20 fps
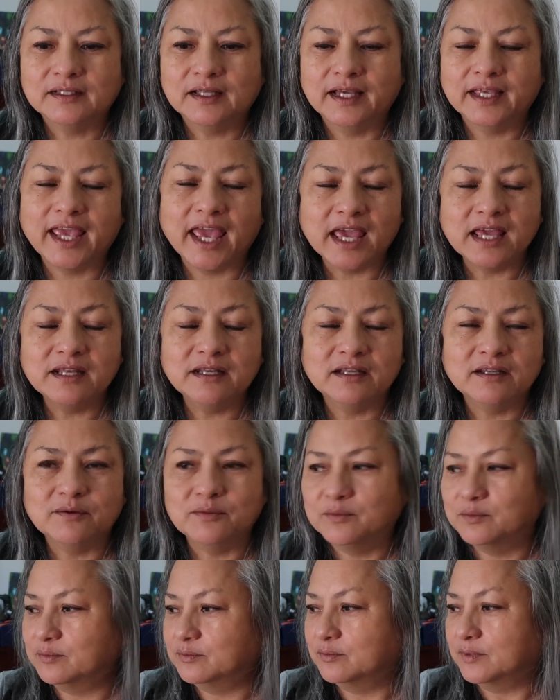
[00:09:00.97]

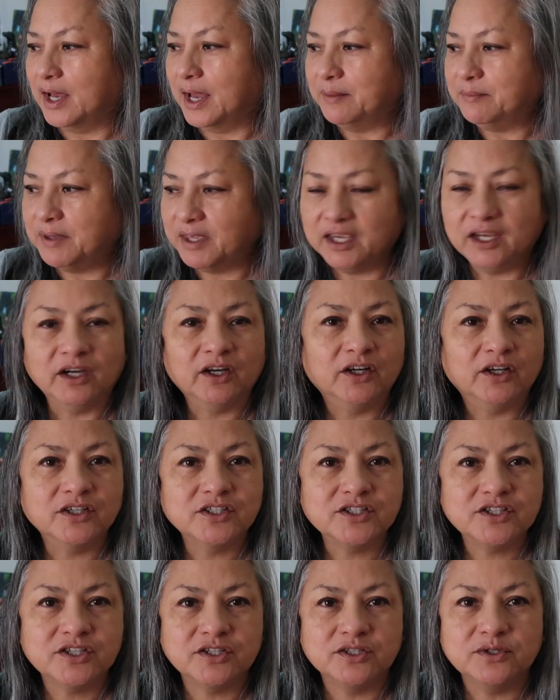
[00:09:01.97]
again, I'm
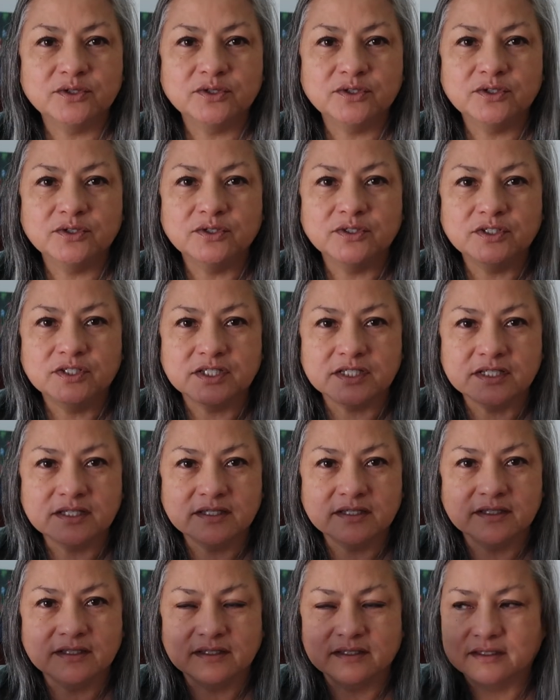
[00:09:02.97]
here to
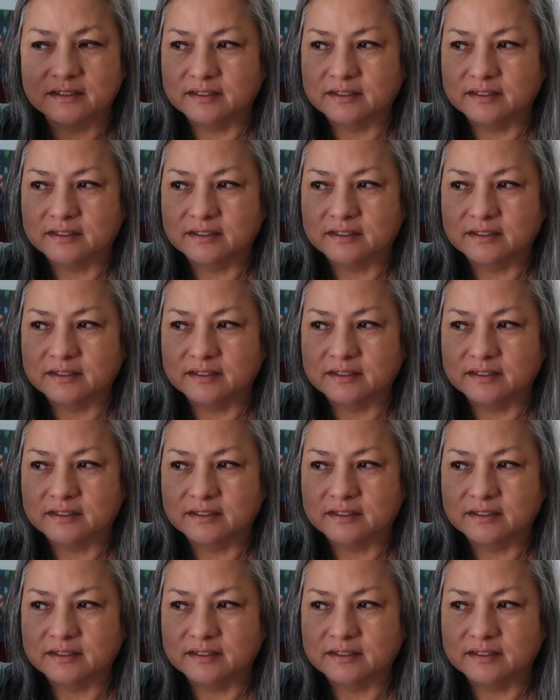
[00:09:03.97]
just